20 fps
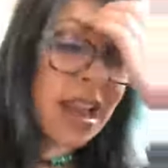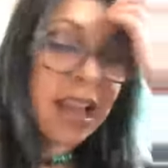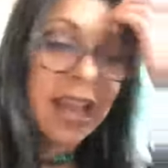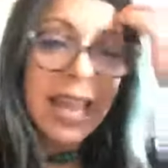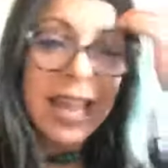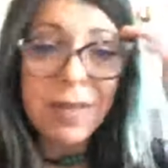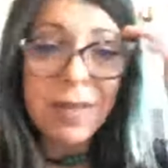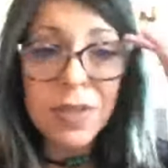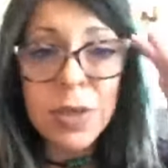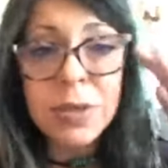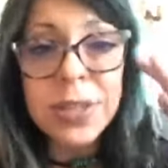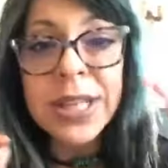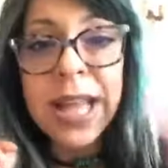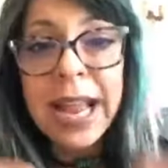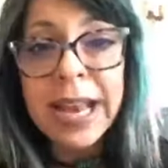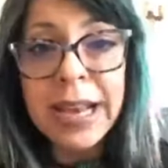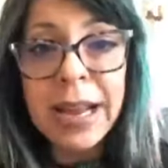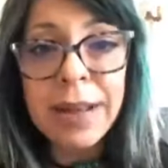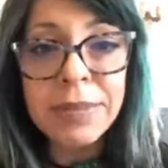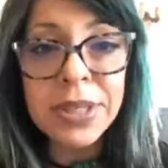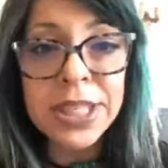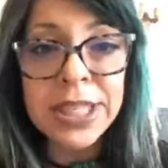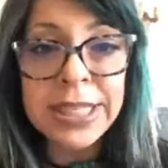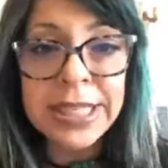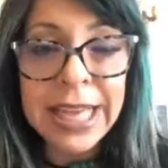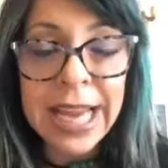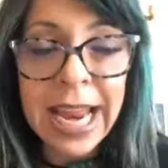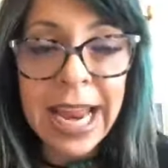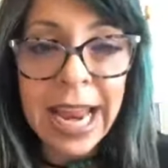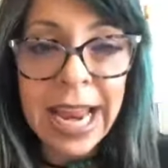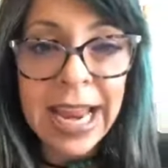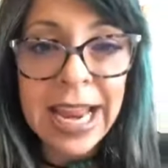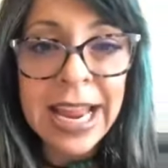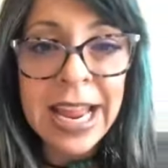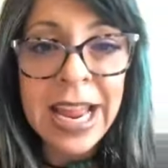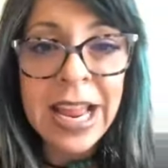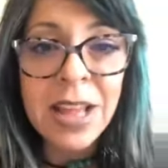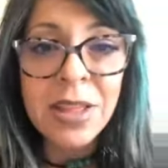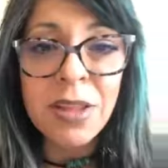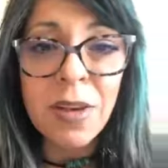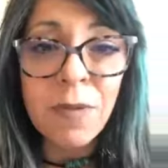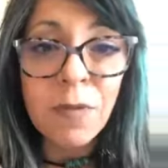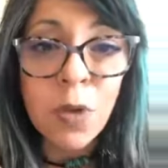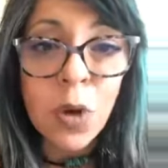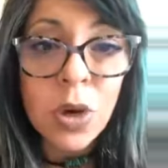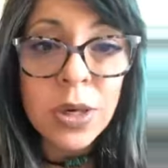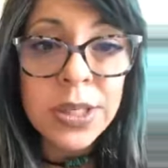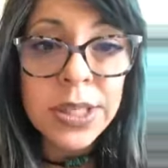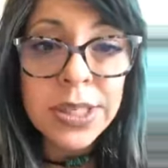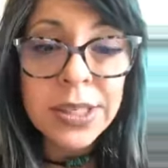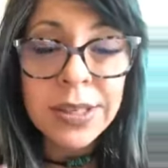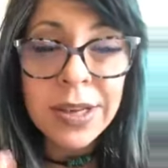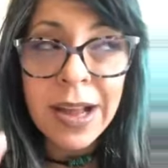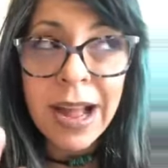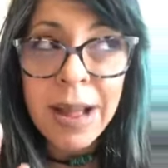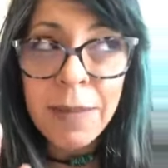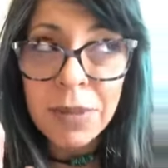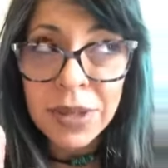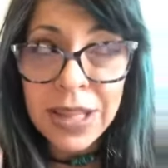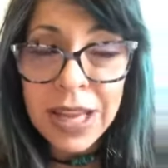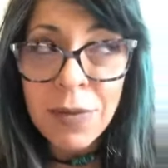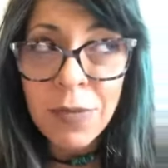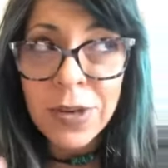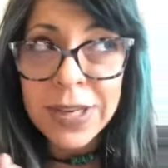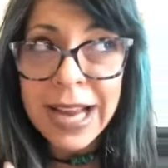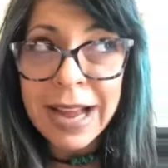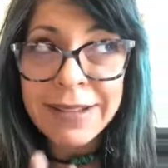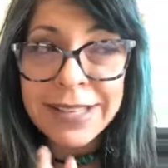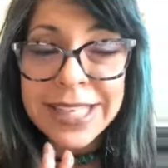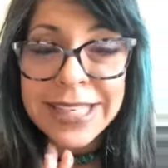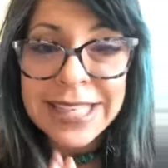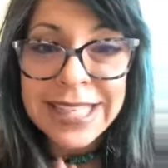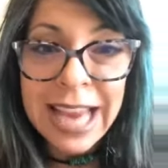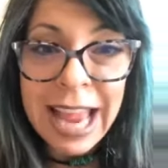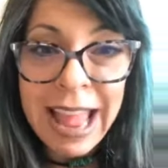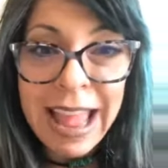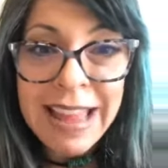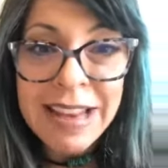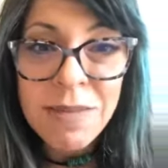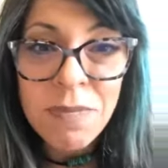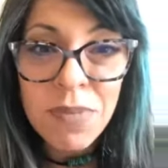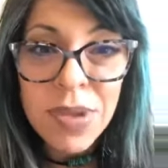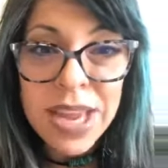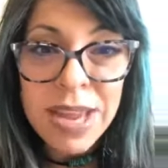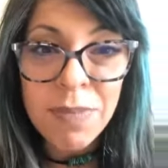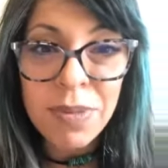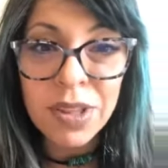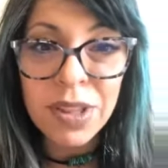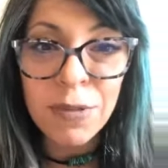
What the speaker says: If you sign up today, I believe we're down to 10 people.